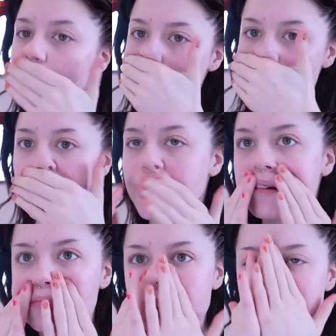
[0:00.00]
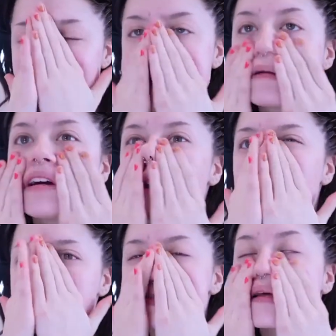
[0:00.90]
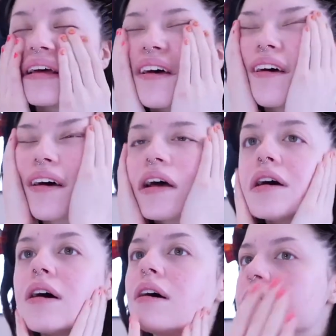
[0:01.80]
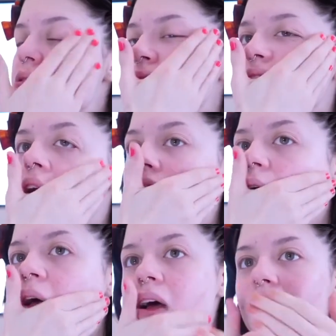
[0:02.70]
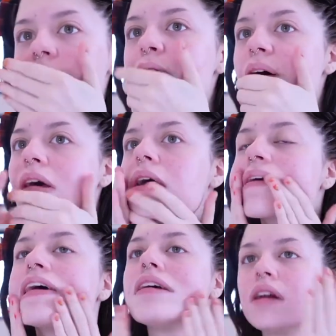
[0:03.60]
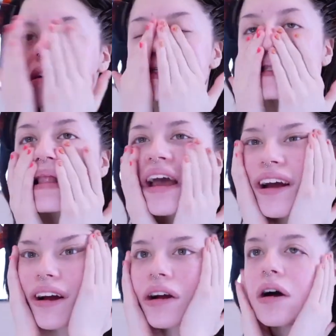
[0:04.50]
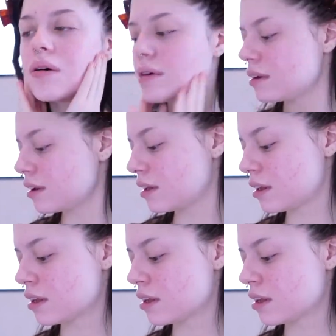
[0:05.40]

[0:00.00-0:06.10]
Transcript: going to apply it with my fingers. Just gonna get a nice layer going.